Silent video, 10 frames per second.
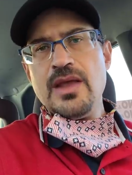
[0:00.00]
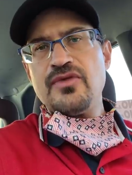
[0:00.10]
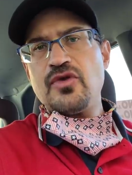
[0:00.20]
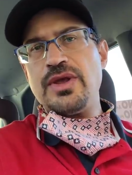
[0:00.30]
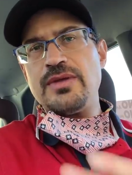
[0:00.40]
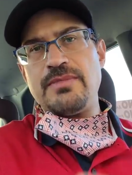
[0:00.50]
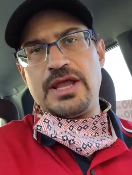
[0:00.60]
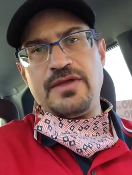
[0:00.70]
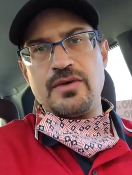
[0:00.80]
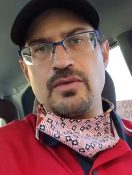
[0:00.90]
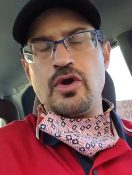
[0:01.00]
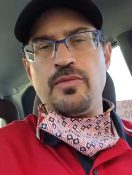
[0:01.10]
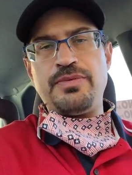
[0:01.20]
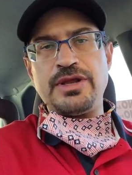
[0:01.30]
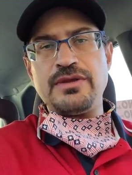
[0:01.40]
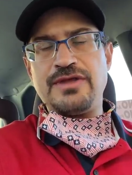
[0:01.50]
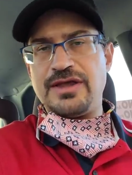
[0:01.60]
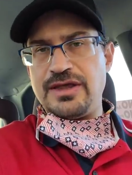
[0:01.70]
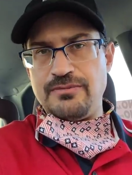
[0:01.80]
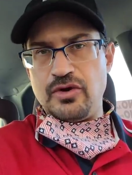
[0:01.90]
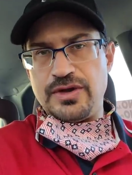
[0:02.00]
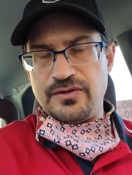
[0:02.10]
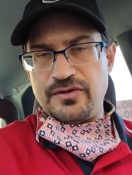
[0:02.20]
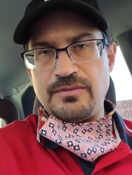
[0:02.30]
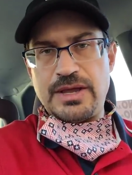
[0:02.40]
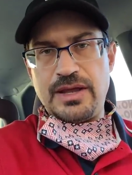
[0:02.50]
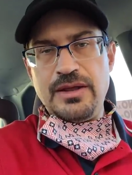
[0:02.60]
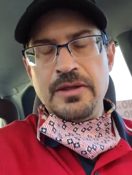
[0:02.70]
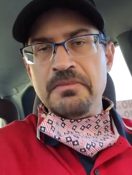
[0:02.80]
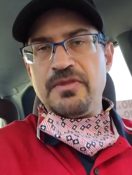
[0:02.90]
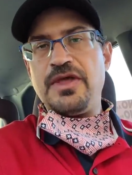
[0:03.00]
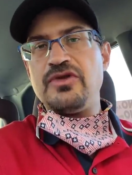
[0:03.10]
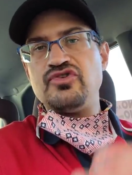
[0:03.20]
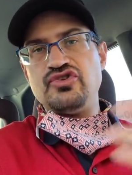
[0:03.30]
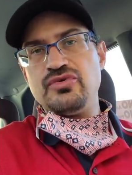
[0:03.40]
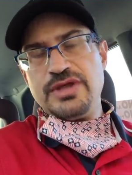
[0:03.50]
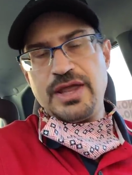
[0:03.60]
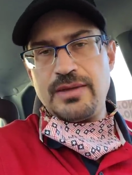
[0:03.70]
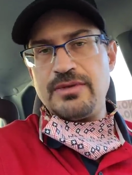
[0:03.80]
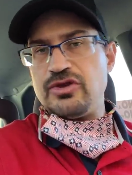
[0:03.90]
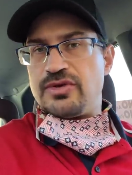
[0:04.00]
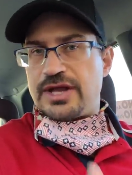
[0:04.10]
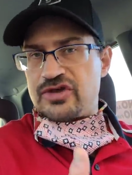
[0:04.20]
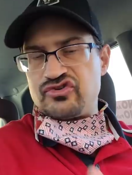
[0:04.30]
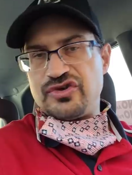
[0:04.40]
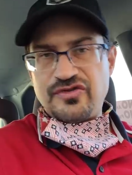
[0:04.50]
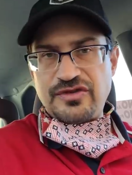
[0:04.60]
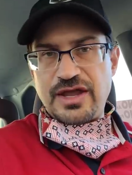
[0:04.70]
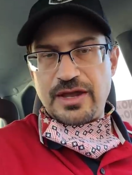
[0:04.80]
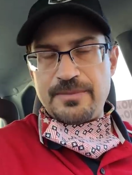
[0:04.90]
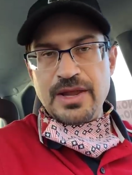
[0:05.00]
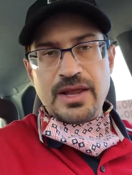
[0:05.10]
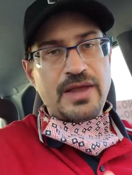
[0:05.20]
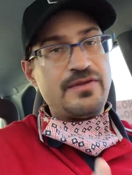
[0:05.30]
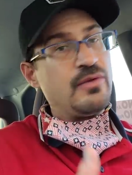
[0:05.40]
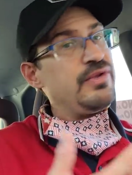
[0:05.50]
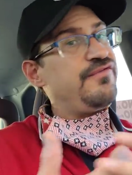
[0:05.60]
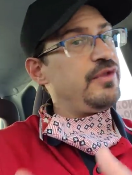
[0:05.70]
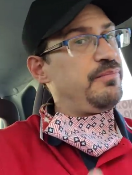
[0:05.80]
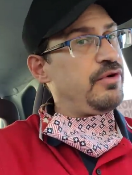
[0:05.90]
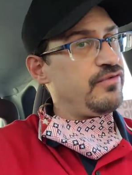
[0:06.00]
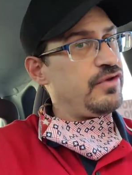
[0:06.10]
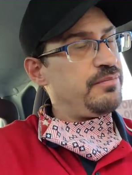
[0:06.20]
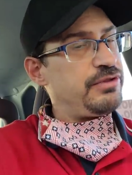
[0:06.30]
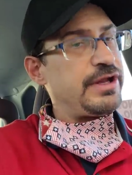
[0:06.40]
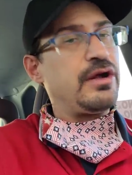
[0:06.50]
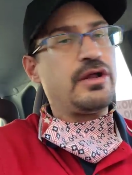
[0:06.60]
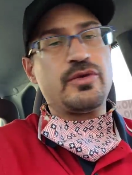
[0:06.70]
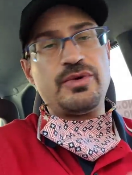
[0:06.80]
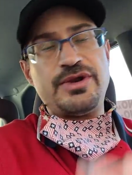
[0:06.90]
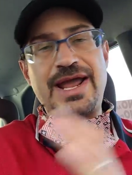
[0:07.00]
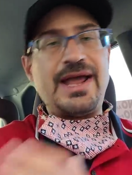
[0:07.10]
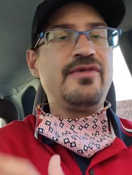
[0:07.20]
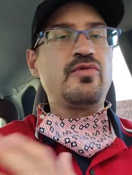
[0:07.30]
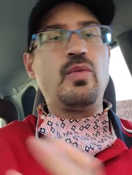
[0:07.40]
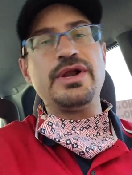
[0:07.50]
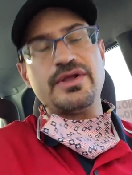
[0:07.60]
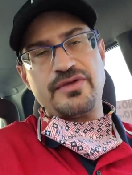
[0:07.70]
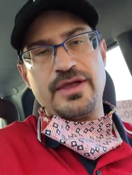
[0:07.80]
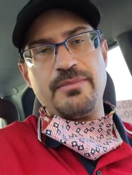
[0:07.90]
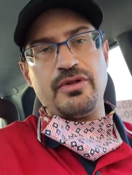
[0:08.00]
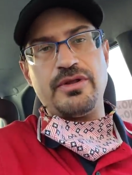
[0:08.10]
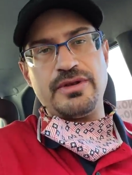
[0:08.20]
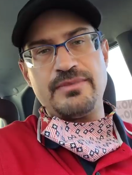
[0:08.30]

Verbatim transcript: So in May, they were opening, taking bookings in May. Then June came and you could actually stay. And then we flip over to the Planet Hollywood as one example.